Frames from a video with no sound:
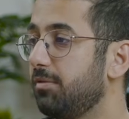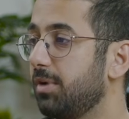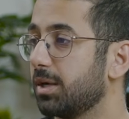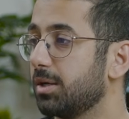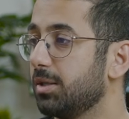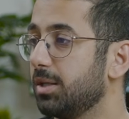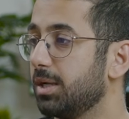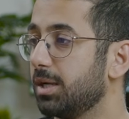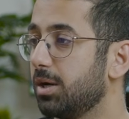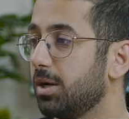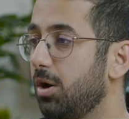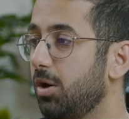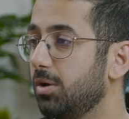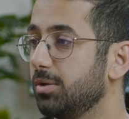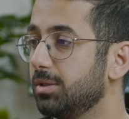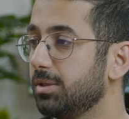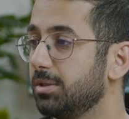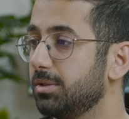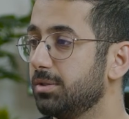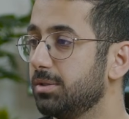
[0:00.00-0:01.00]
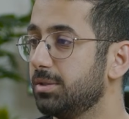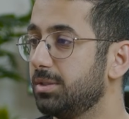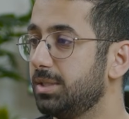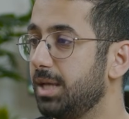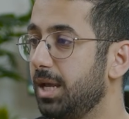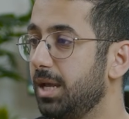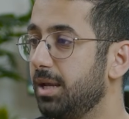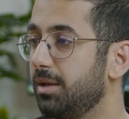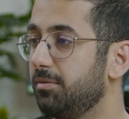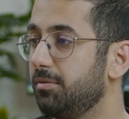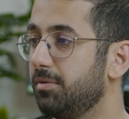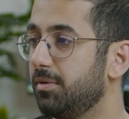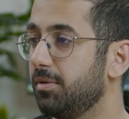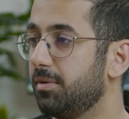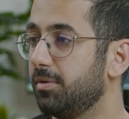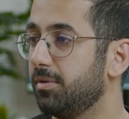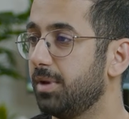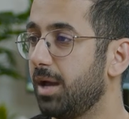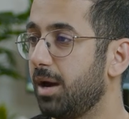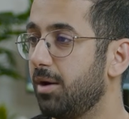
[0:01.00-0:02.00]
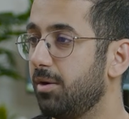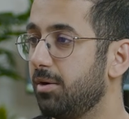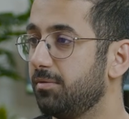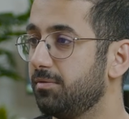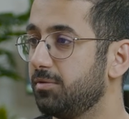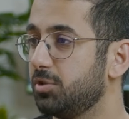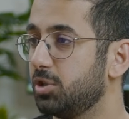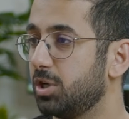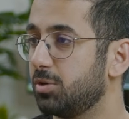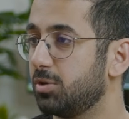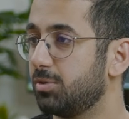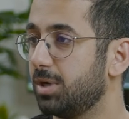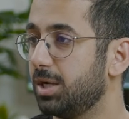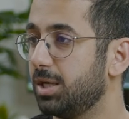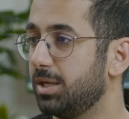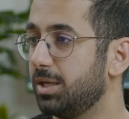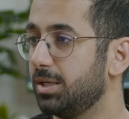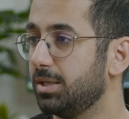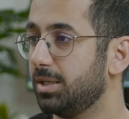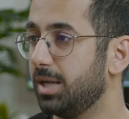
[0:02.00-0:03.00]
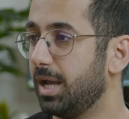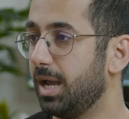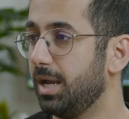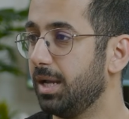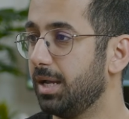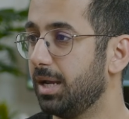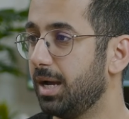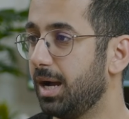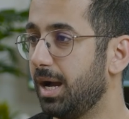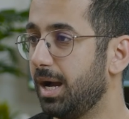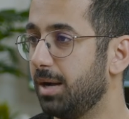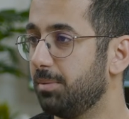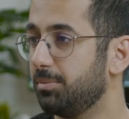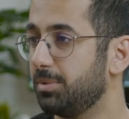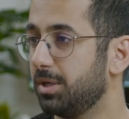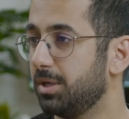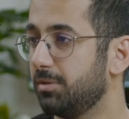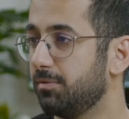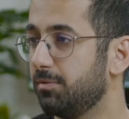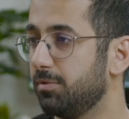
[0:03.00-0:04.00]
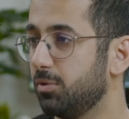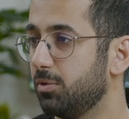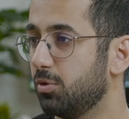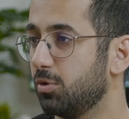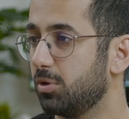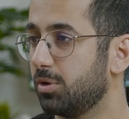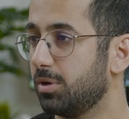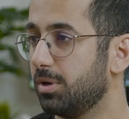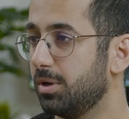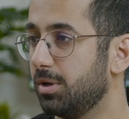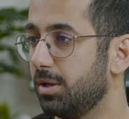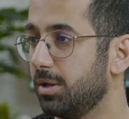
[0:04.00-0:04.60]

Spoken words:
I click on save, now I've generated a haptic floor.